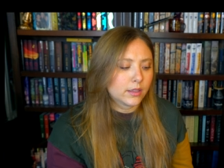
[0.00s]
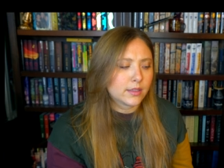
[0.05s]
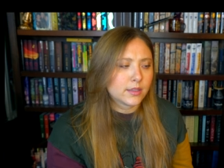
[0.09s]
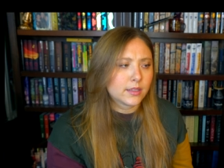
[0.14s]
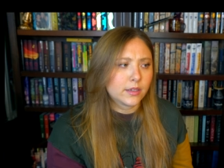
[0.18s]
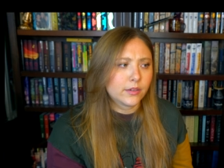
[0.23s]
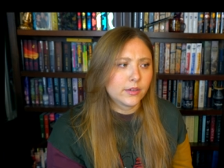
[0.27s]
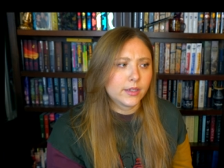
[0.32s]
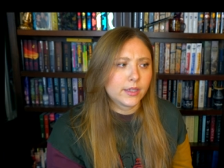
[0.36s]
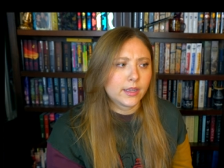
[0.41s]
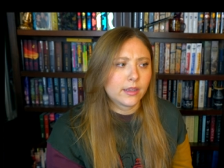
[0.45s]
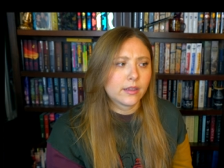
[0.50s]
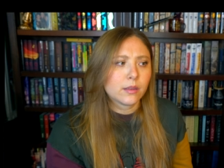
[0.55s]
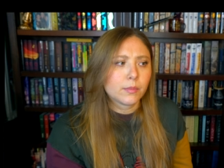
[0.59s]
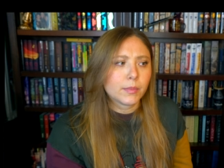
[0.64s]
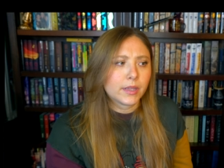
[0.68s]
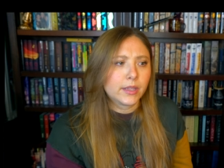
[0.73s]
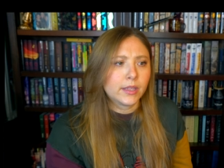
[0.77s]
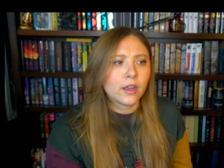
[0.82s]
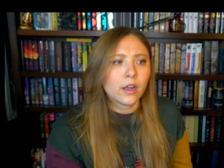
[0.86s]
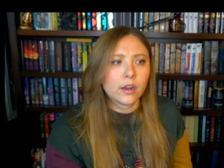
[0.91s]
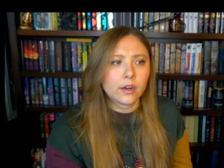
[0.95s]
Considering Kelly
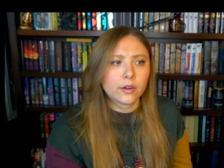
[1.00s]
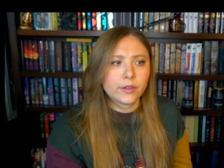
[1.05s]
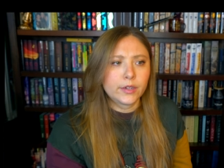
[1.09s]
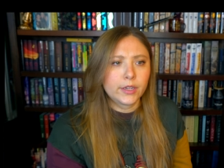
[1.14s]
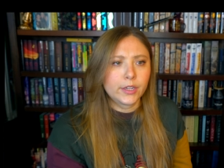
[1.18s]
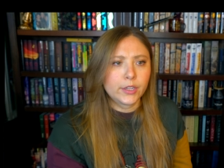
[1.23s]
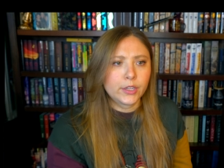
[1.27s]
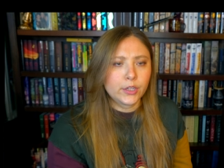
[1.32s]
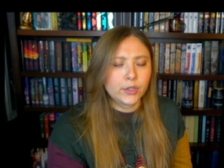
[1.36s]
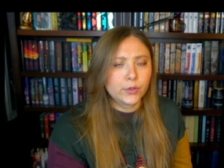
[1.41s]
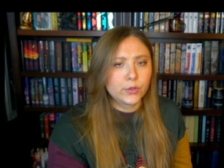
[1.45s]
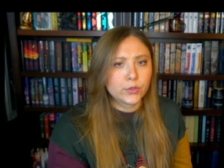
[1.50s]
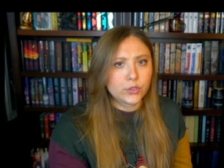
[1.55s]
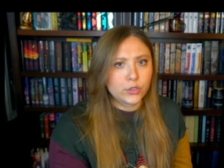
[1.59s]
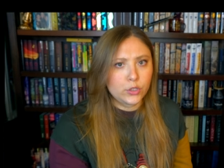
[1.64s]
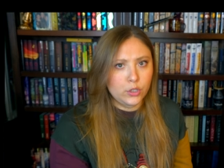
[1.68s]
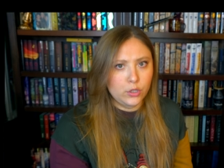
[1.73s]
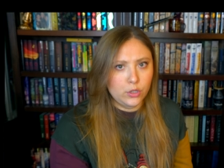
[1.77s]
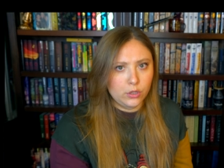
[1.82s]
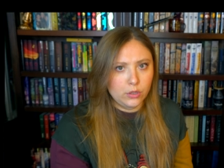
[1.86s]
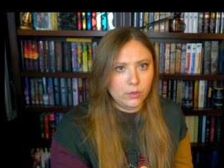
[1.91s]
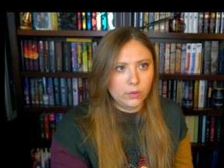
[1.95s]
Billy already
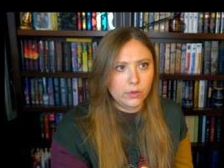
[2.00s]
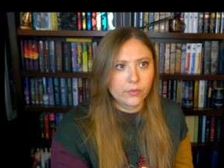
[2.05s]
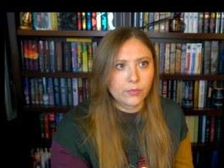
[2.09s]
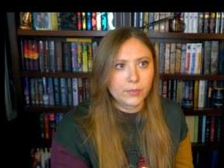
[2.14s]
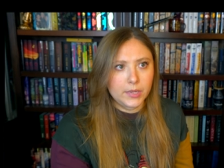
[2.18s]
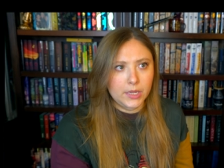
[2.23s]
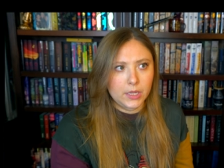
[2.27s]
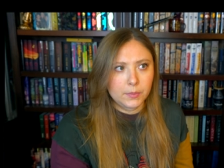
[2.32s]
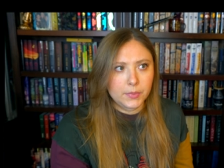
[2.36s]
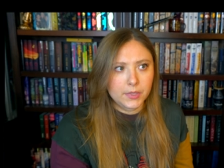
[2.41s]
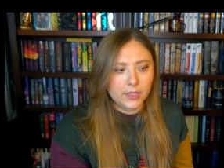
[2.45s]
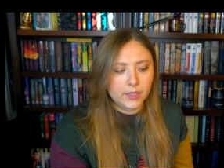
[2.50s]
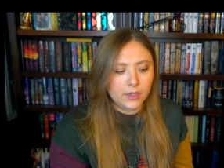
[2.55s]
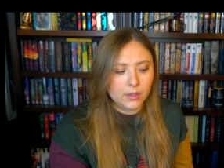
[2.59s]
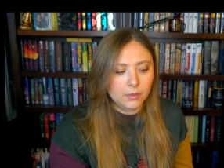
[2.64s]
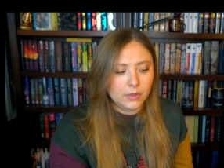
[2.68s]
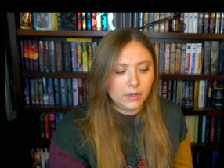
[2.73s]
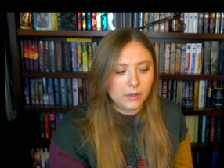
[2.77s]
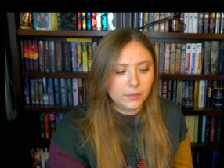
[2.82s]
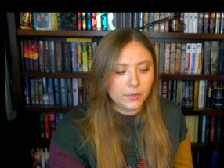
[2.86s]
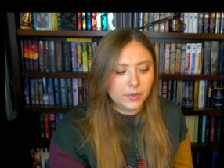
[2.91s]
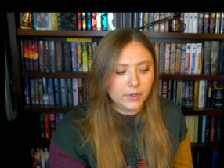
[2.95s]
accused you of manipulating
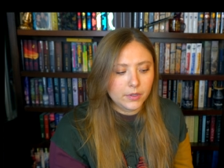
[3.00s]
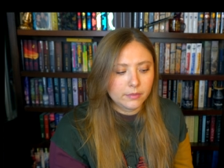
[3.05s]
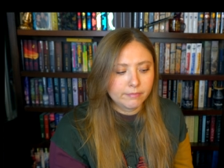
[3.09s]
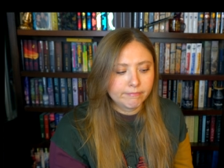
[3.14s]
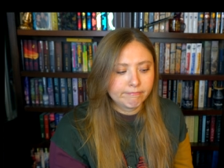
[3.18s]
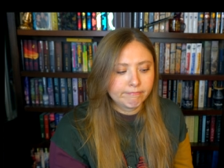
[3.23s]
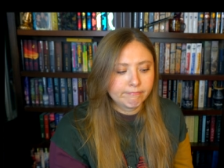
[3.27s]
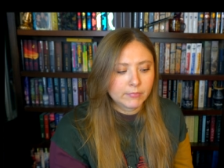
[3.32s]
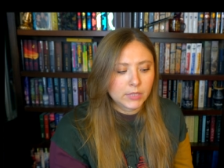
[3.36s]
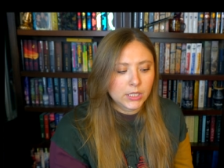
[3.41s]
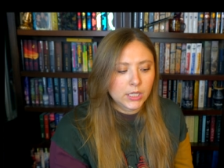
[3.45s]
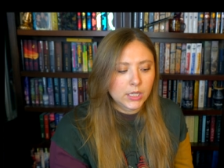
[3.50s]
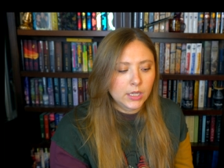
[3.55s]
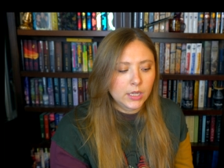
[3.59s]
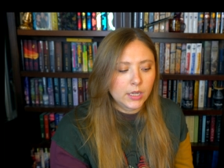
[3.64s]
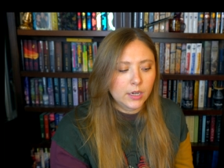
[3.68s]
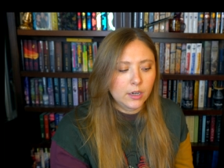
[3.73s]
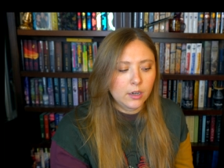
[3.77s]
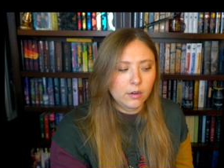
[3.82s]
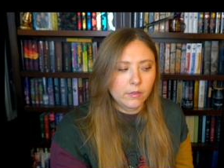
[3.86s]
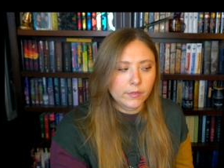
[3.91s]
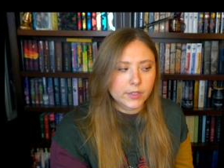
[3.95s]
people,
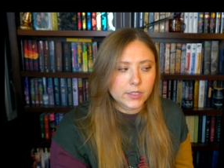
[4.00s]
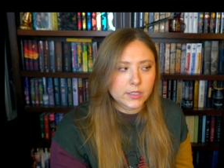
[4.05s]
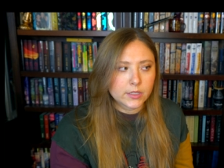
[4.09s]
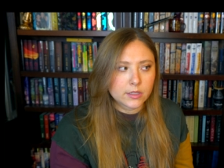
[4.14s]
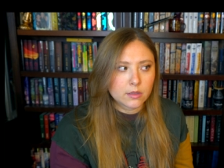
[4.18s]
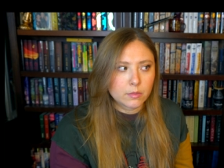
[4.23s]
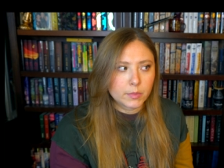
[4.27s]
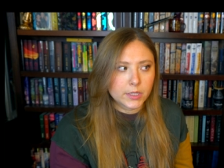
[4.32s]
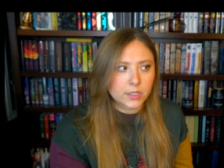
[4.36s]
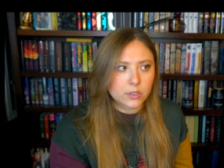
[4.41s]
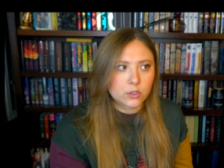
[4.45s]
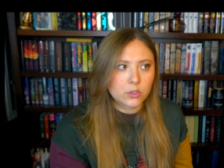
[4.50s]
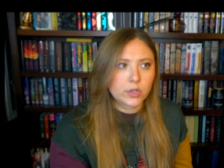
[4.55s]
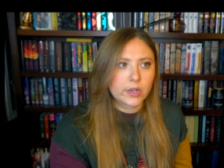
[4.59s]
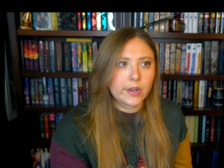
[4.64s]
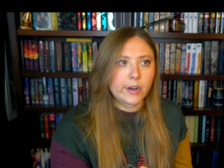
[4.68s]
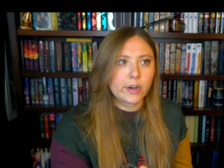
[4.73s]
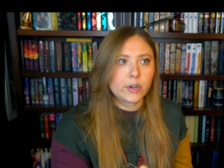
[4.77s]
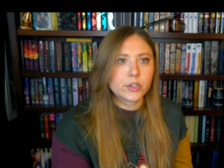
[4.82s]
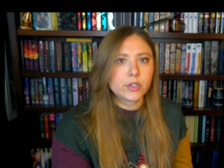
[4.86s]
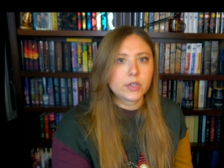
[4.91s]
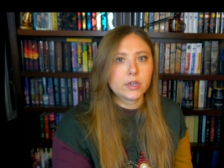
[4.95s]
I don't know if this is the best
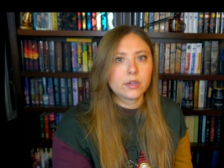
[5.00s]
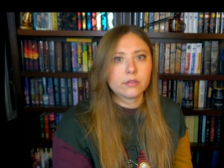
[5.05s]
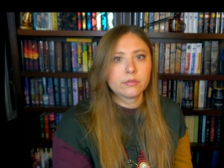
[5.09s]
strategy.